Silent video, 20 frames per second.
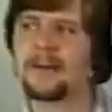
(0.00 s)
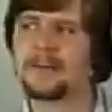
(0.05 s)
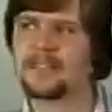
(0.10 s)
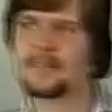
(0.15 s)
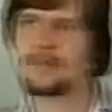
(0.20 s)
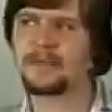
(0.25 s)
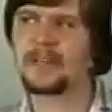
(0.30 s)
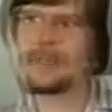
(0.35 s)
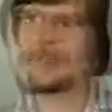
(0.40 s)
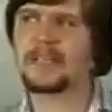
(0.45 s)
Is
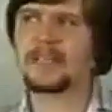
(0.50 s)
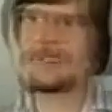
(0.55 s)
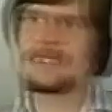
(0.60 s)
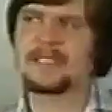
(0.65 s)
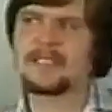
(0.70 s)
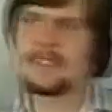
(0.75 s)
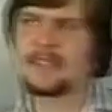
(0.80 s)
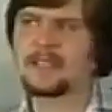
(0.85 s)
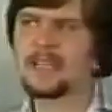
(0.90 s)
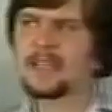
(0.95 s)
He really? Is
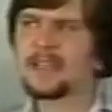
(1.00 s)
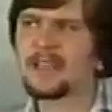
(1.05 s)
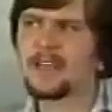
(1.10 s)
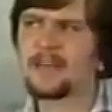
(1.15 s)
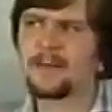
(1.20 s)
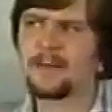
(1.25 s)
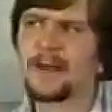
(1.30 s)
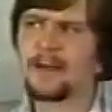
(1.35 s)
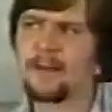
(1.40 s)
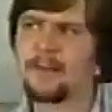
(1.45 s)
He thinking
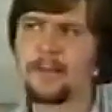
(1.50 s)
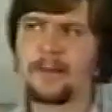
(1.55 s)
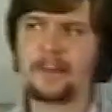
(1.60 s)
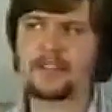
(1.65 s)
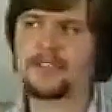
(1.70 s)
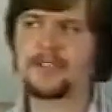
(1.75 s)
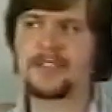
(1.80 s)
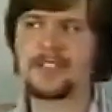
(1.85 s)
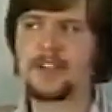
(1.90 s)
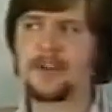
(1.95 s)
about me?
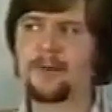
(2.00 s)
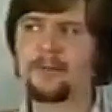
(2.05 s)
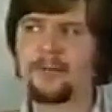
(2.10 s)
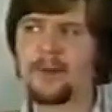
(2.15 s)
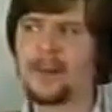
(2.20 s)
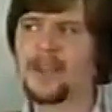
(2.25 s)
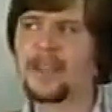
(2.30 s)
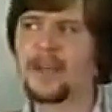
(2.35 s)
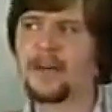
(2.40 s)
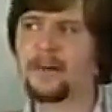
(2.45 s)
Most of us don't
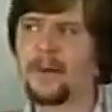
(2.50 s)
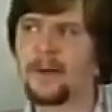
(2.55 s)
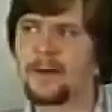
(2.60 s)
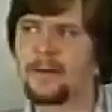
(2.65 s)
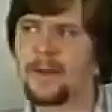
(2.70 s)
pray that way.